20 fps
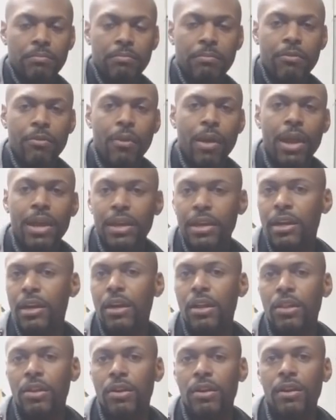right
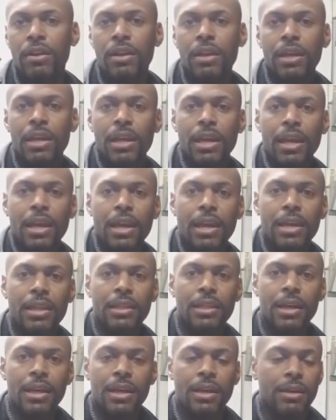color,
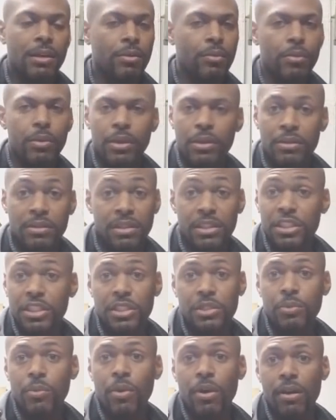and uh, it, it
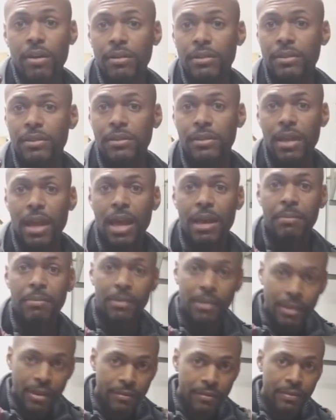just works. I
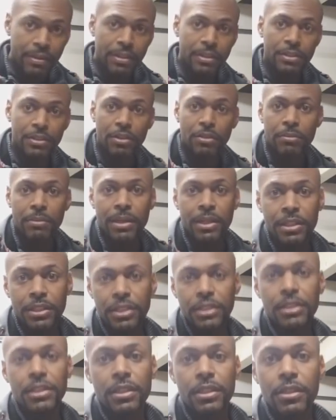believe in it so much
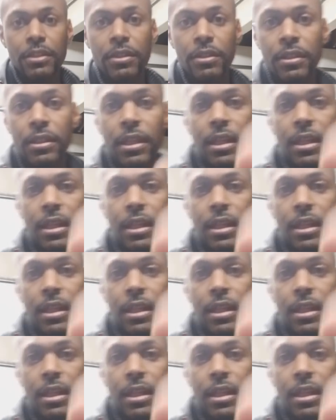until